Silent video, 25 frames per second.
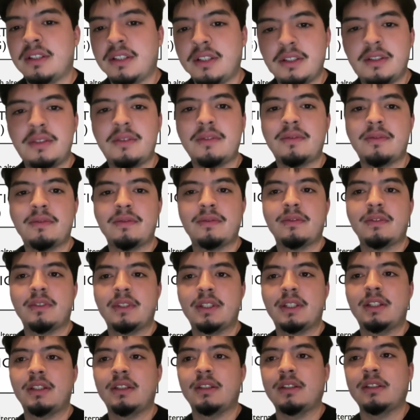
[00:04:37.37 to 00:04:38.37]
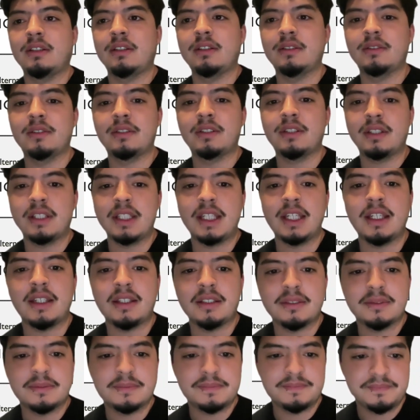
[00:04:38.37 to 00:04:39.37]
of the
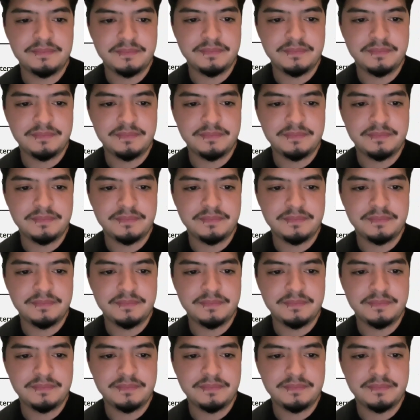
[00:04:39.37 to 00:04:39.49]
gang.